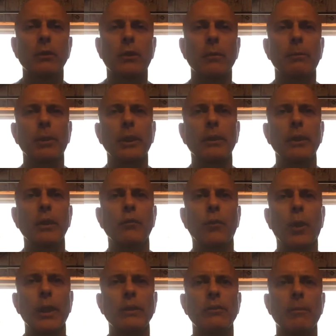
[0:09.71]
completely
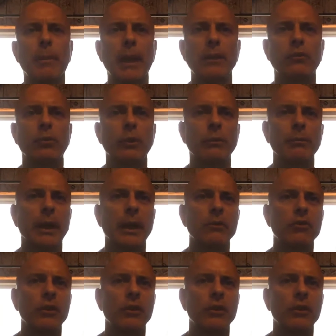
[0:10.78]
avoided debates with me.